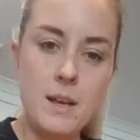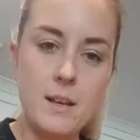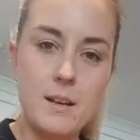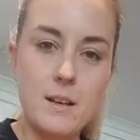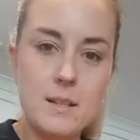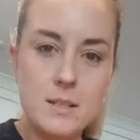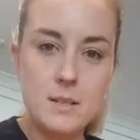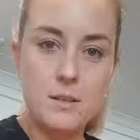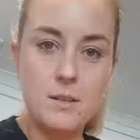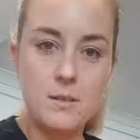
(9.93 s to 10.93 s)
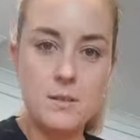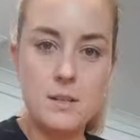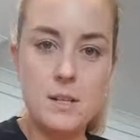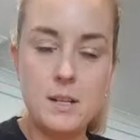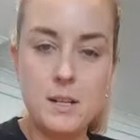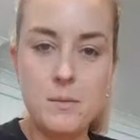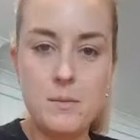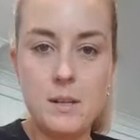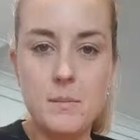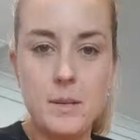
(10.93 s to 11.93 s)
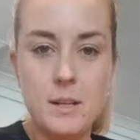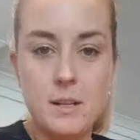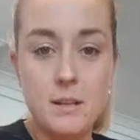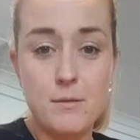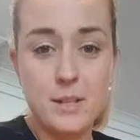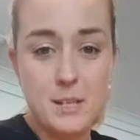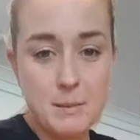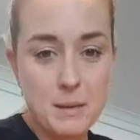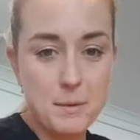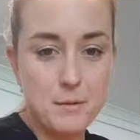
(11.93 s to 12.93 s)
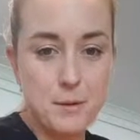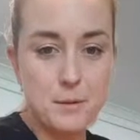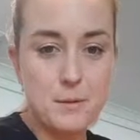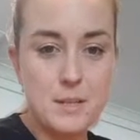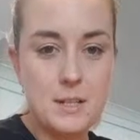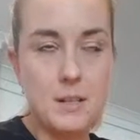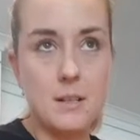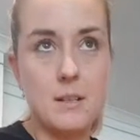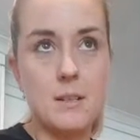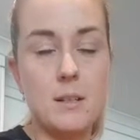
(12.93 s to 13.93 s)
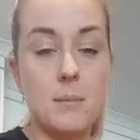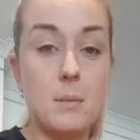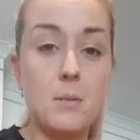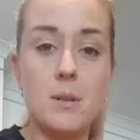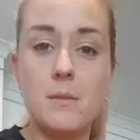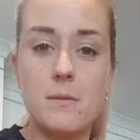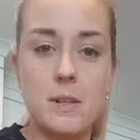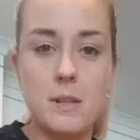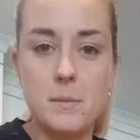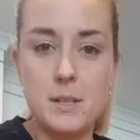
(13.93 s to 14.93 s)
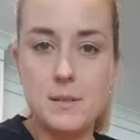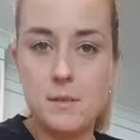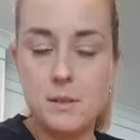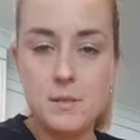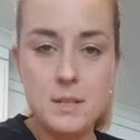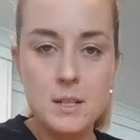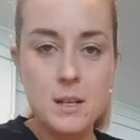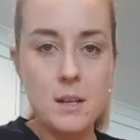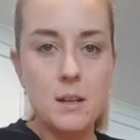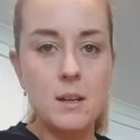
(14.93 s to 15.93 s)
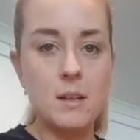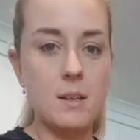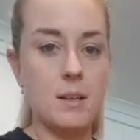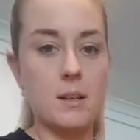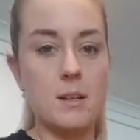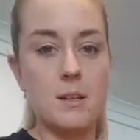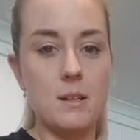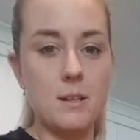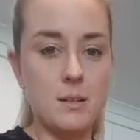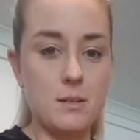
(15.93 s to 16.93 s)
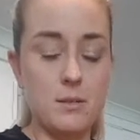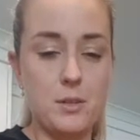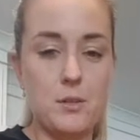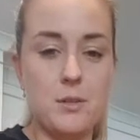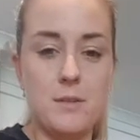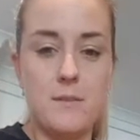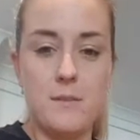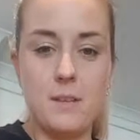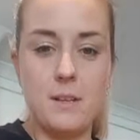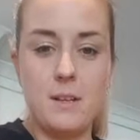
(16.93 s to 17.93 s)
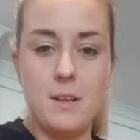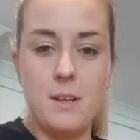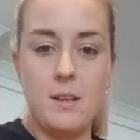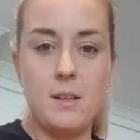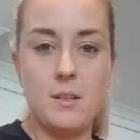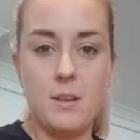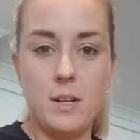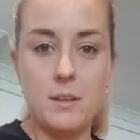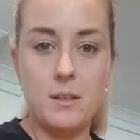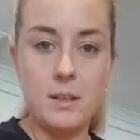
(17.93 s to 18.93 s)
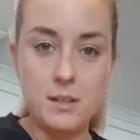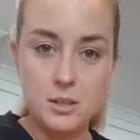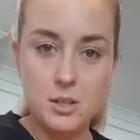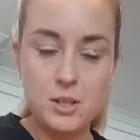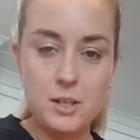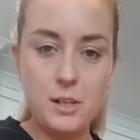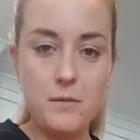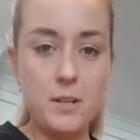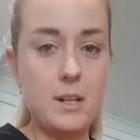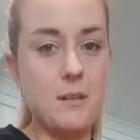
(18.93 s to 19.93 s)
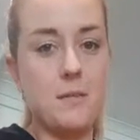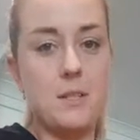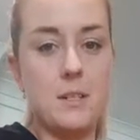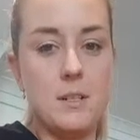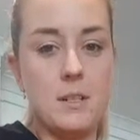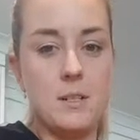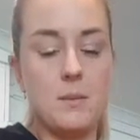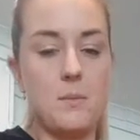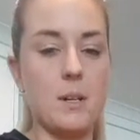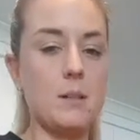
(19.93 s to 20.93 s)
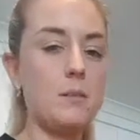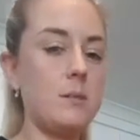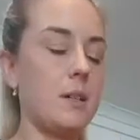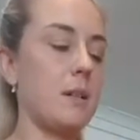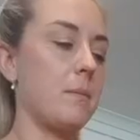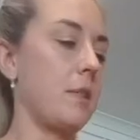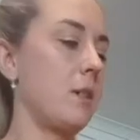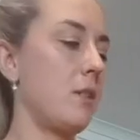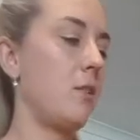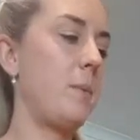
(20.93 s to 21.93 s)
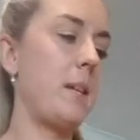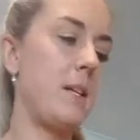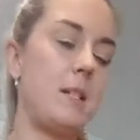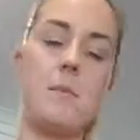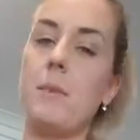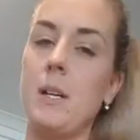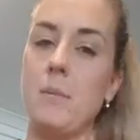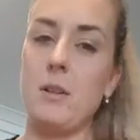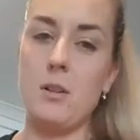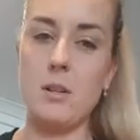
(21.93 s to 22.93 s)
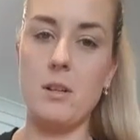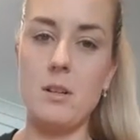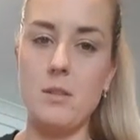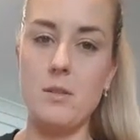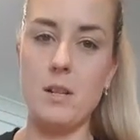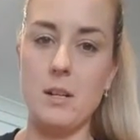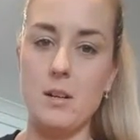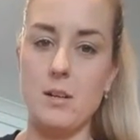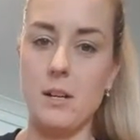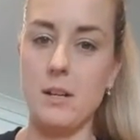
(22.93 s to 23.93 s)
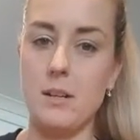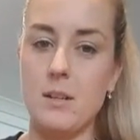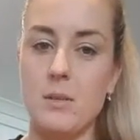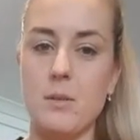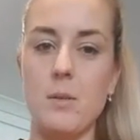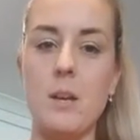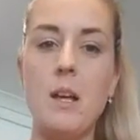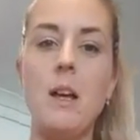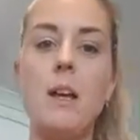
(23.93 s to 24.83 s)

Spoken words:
Hey guys, so today we are making rice paper rolls, and some people call them Vietnamese rolls. They are another alternative, healthy lunch you can have. You can have them for dinner as well. They are super easy to make, but you kind of do need to know how to do